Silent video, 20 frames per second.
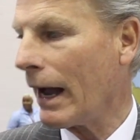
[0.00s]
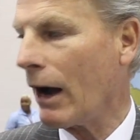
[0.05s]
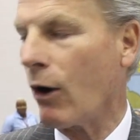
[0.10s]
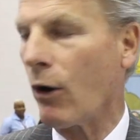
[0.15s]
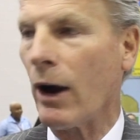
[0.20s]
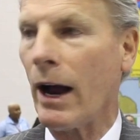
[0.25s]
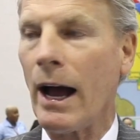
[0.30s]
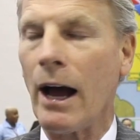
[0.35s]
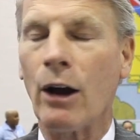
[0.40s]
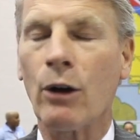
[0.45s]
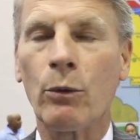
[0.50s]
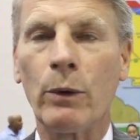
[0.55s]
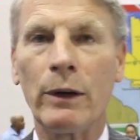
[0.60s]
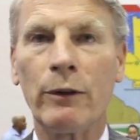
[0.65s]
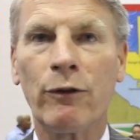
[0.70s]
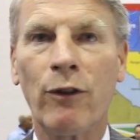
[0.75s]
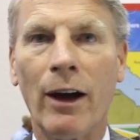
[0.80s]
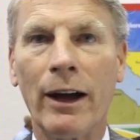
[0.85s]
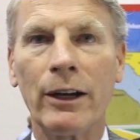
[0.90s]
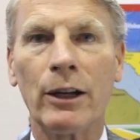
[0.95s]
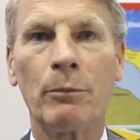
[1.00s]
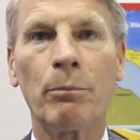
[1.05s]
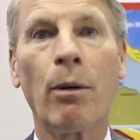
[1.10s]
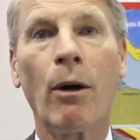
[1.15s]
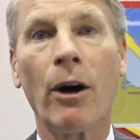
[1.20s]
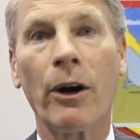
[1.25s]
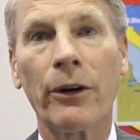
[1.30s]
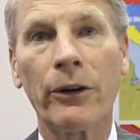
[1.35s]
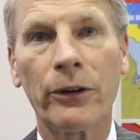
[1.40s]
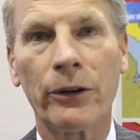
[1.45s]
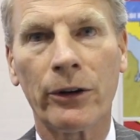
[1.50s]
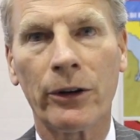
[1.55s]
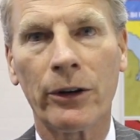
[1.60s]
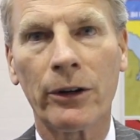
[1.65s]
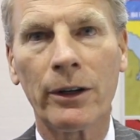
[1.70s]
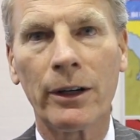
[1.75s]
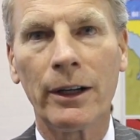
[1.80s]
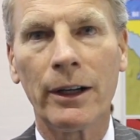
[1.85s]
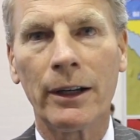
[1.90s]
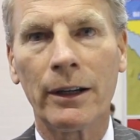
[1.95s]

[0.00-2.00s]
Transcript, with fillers: Or how do we find a partner